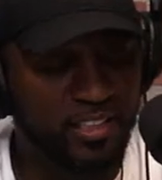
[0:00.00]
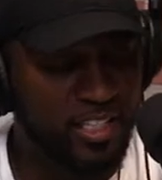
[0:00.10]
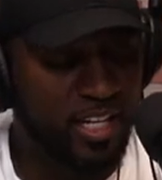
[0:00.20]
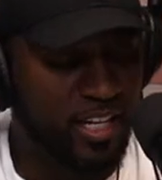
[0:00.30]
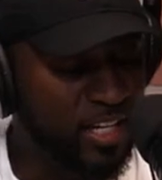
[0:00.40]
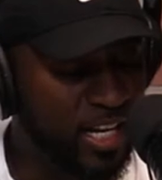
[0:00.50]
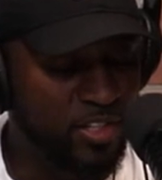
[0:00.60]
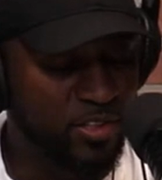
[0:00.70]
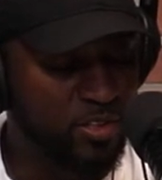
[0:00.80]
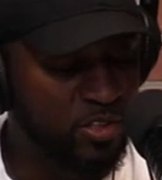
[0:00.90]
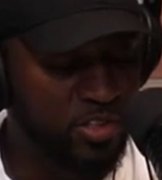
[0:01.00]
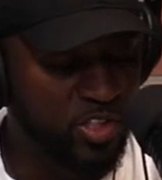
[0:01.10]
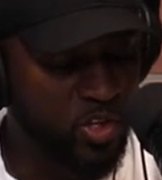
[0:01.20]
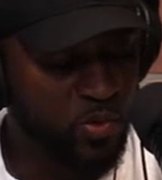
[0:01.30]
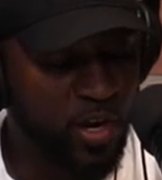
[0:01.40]
you're
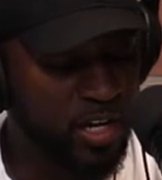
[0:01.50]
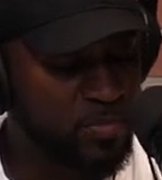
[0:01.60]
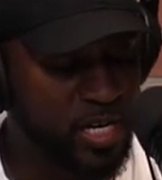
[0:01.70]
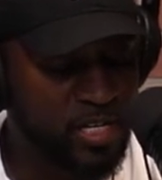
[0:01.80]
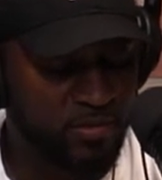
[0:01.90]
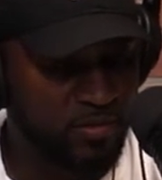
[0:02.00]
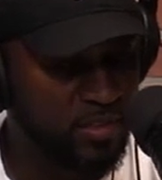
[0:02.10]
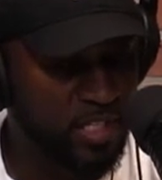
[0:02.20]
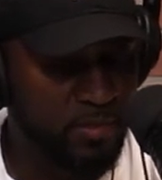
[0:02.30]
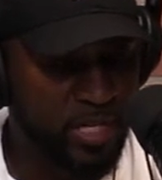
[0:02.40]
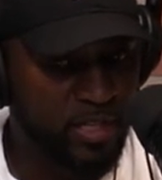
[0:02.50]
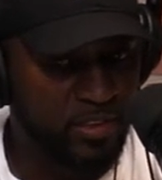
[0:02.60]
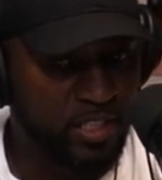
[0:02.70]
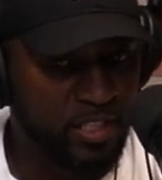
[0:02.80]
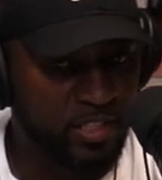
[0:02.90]
so right about
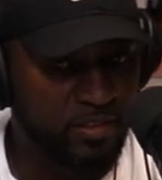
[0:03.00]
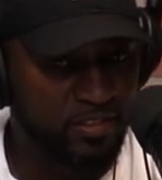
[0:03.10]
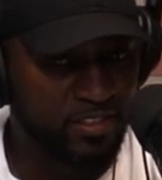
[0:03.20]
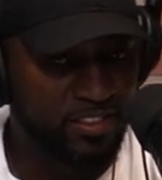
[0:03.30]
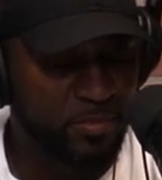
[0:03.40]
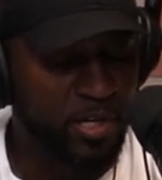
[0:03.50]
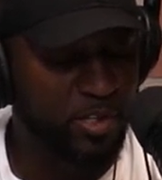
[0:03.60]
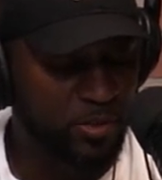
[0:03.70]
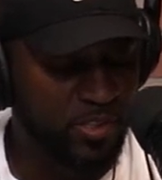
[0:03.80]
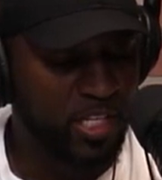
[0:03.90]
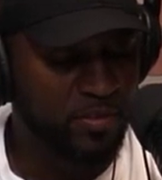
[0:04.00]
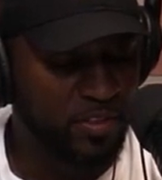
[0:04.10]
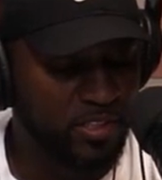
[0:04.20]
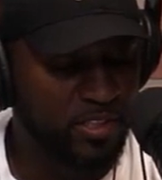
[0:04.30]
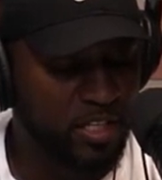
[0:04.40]
Coach
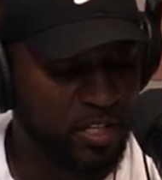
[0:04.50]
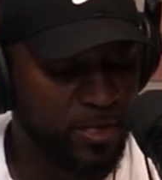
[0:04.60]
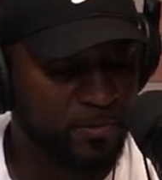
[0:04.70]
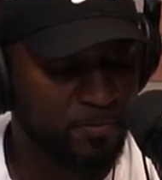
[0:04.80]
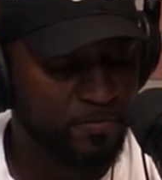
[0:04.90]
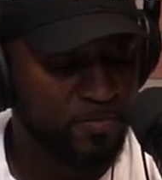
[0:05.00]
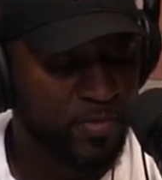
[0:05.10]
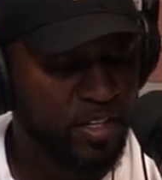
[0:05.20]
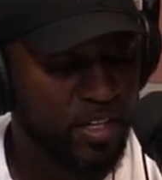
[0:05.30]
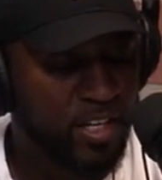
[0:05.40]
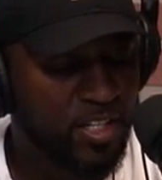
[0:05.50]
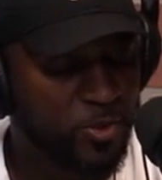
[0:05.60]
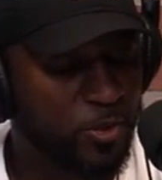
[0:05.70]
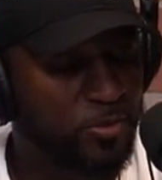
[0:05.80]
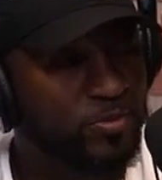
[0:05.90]
Davis.
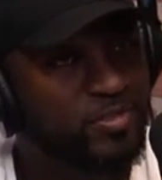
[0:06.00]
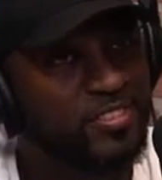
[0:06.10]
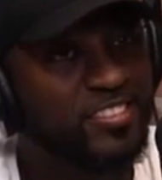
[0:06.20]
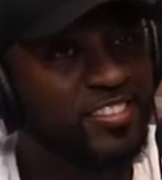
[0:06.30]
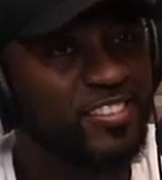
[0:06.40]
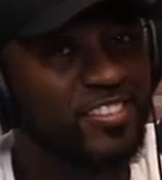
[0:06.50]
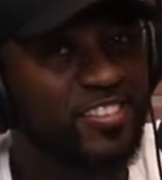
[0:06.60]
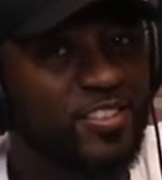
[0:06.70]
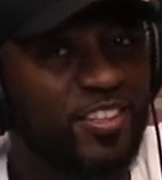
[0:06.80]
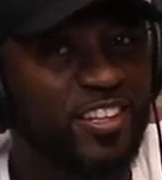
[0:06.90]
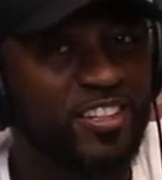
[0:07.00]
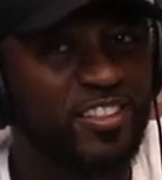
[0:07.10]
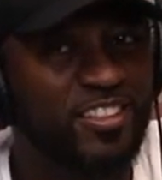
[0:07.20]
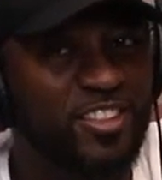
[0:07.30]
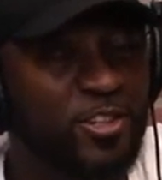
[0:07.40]
So
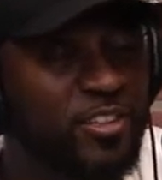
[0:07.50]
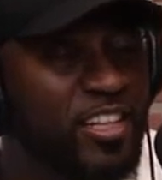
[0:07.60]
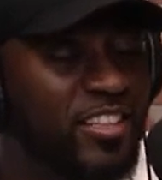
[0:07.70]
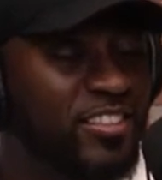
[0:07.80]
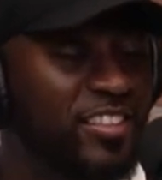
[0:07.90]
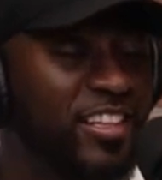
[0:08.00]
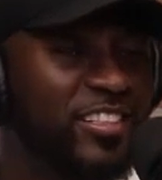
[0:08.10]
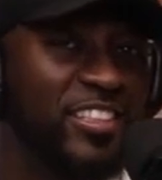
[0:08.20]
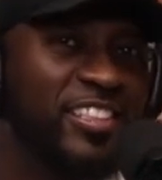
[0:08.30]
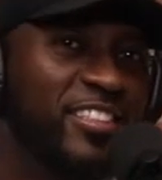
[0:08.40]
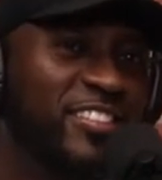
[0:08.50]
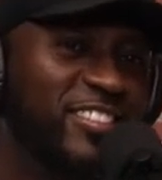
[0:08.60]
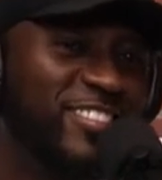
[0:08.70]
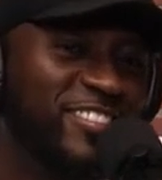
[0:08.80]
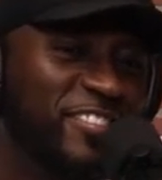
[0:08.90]
your legacy, I think,
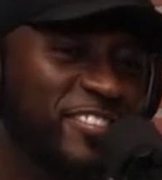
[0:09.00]
is